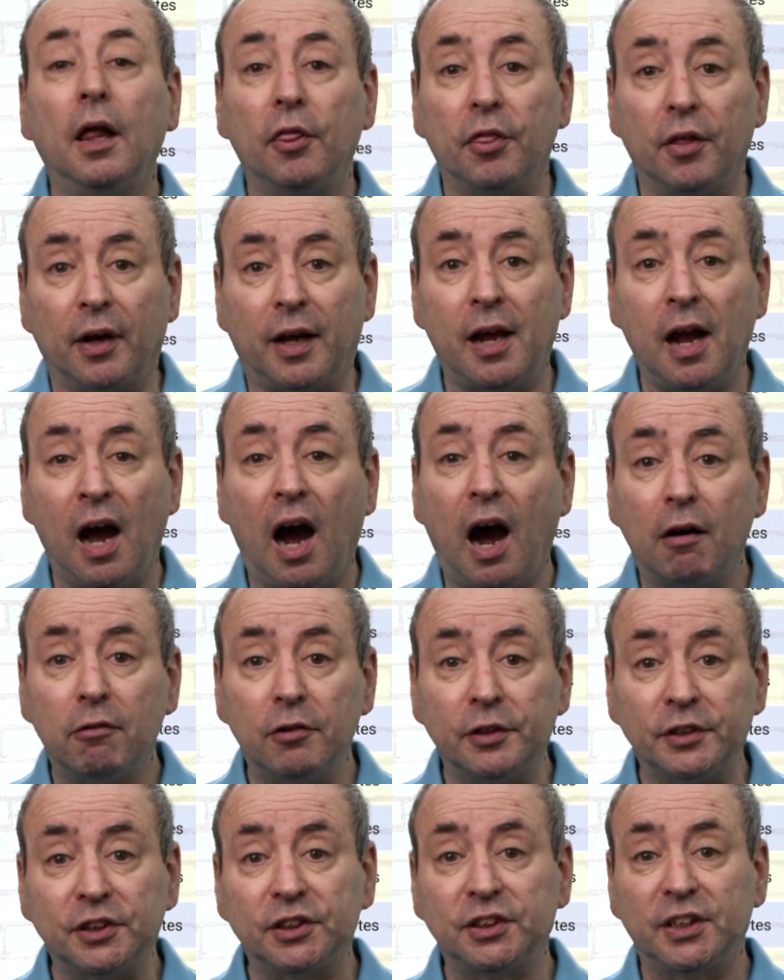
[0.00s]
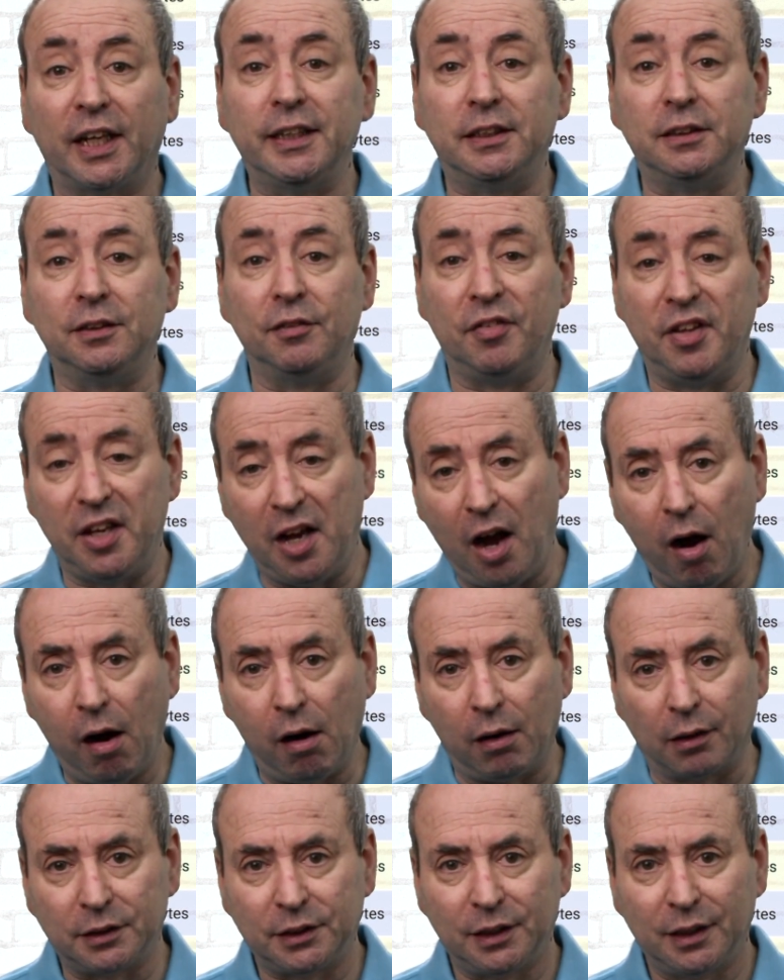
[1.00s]
the current state of the
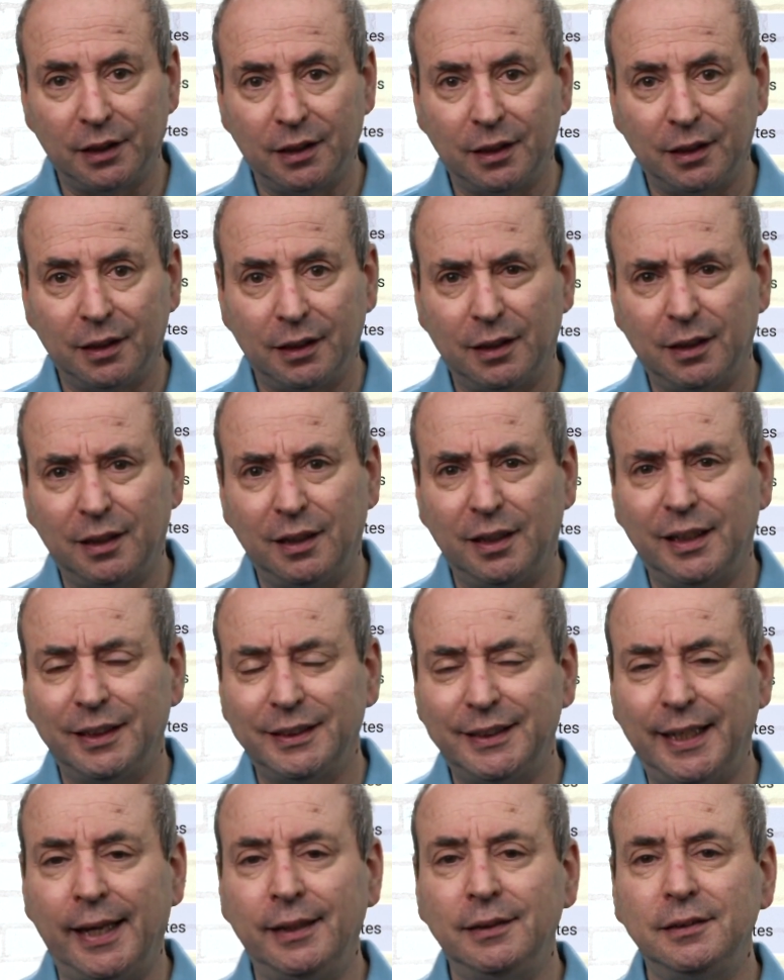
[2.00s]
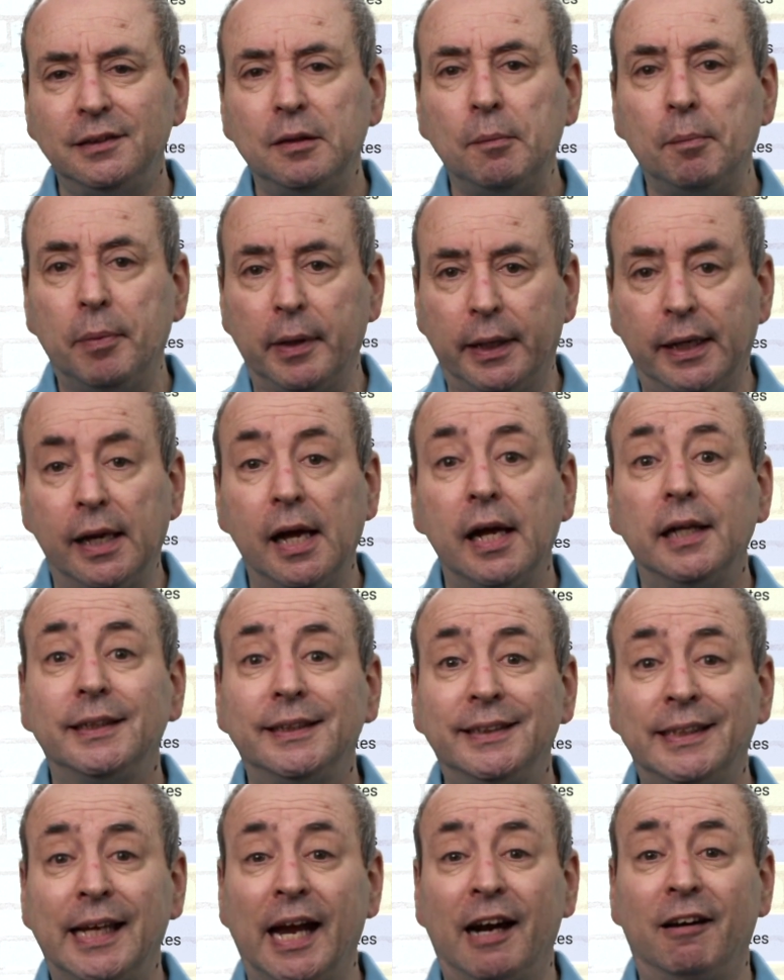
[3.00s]
art tends to be
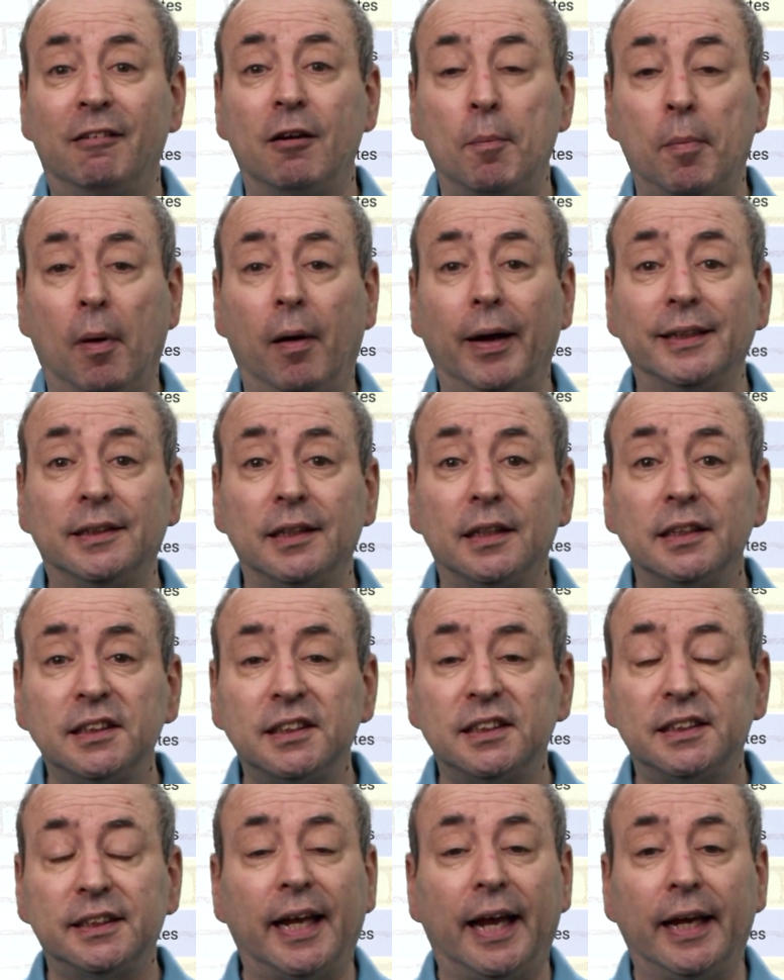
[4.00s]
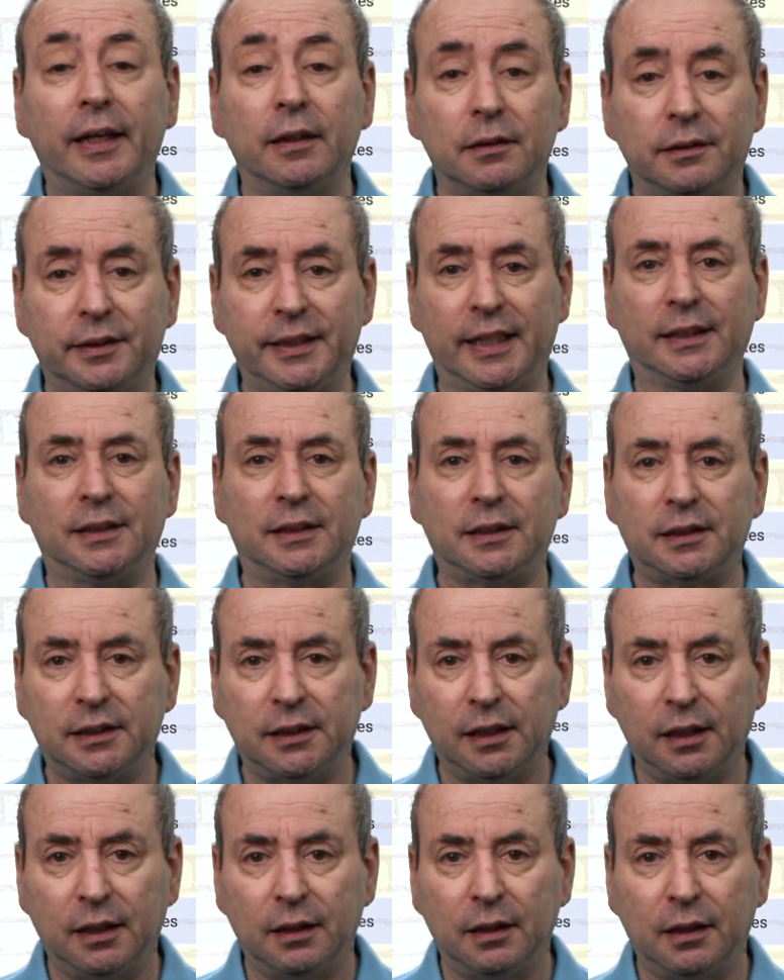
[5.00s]
terabyte scale disks.